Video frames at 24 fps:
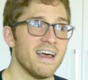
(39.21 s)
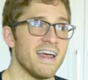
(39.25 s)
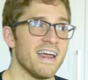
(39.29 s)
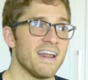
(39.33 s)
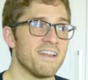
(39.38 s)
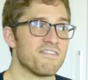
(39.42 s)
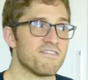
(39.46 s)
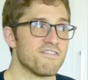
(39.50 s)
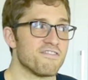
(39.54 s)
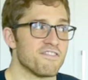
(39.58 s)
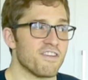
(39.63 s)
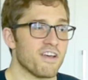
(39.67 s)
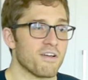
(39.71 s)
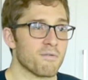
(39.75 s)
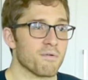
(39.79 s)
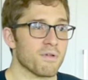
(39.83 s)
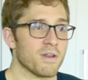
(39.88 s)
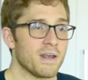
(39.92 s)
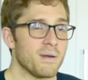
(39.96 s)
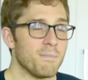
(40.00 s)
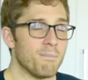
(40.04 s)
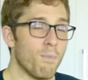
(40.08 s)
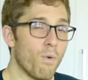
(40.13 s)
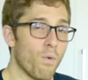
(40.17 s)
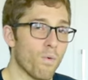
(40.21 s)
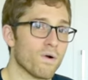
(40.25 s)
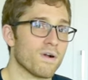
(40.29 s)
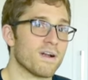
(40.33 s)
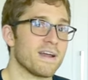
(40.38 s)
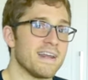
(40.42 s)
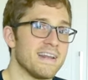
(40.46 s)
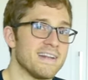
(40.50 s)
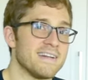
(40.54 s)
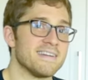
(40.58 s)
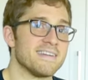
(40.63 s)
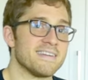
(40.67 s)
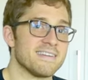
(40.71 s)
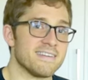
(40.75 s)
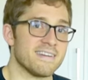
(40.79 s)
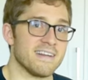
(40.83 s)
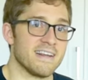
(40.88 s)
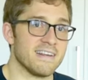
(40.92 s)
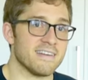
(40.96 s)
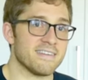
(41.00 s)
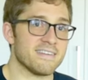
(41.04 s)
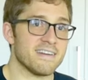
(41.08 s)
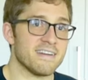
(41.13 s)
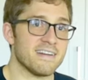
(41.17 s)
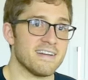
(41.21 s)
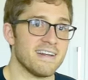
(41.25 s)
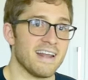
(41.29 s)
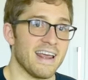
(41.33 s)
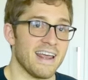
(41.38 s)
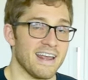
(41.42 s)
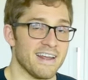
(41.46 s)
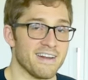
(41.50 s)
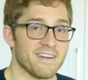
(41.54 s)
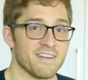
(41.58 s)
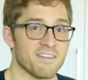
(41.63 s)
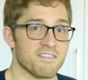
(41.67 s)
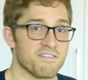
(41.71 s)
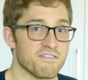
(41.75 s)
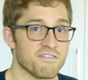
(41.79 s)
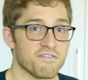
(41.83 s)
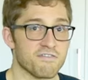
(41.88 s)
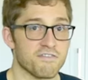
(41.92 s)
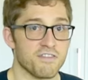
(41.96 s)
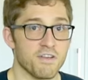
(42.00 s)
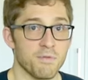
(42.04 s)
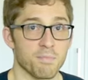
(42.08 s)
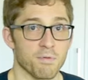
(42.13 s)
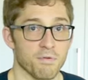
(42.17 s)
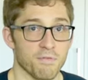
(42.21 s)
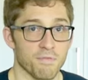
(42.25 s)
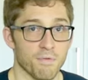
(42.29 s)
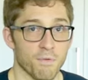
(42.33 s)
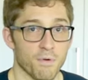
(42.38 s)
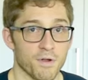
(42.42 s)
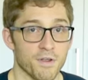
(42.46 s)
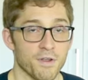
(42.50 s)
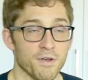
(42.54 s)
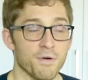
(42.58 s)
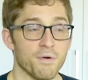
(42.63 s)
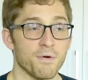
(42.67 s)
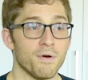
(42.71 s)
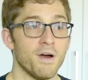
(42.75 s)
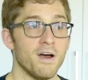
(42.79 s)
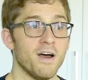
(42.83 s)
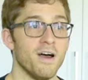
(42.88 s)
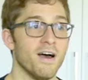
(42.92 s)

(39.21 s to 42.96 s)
It's generally more in season and it's cheaper for you.